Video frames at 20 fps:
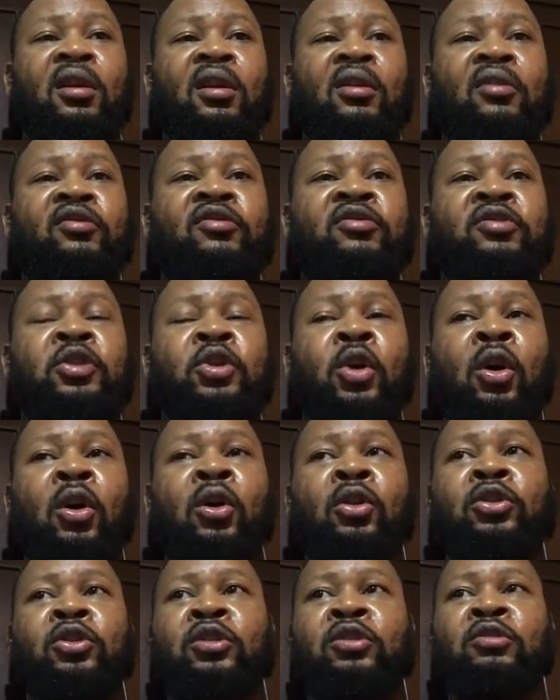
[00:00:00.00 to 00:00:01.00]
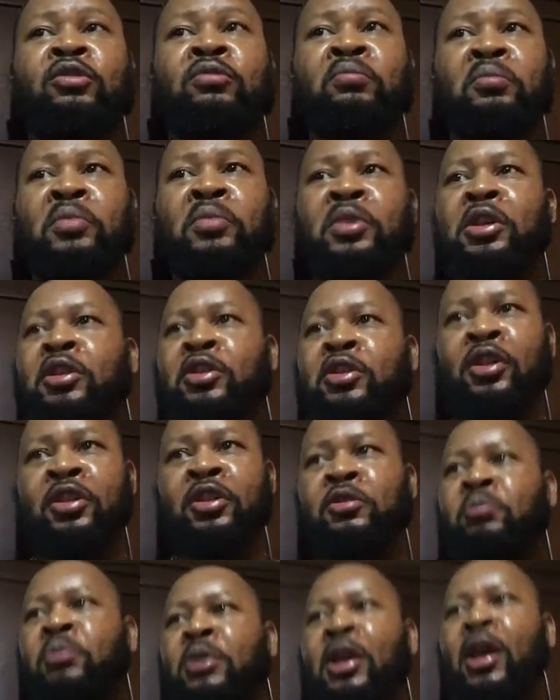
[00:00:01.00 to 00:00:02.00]
Creole shouldn't be
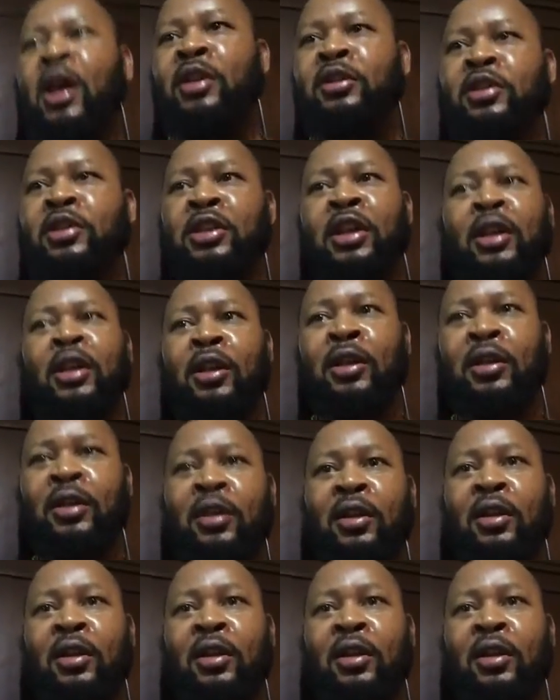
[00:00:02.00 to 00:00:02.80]
just Beyonce